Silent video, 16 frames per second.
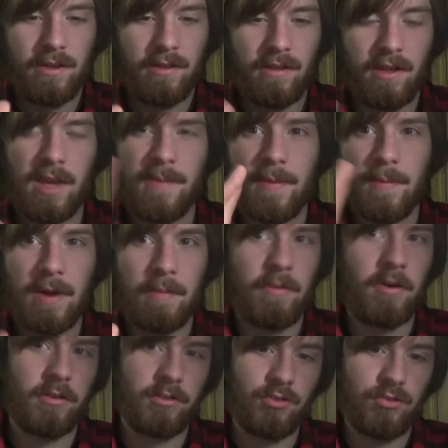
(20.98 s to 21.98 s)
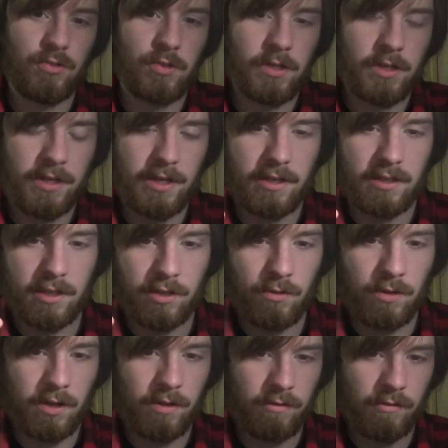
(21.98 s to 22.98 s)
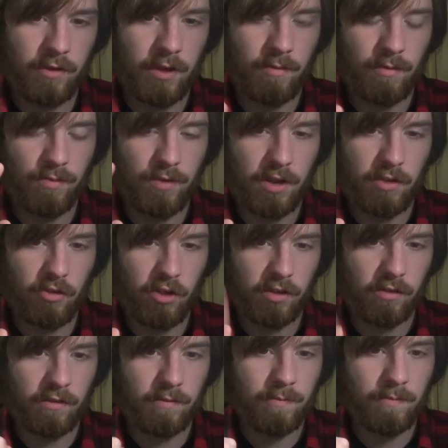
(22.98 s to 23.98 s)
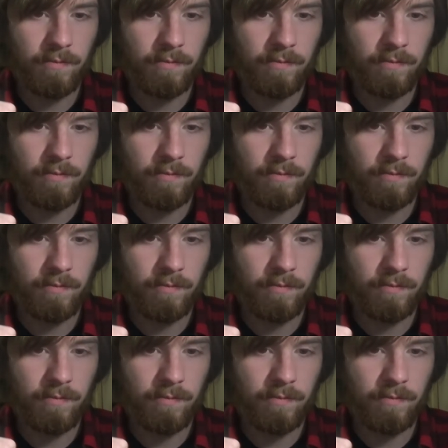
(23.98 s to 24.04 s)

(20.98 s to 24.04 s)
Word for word: to keep in my parts drawer in case I do another Saber project.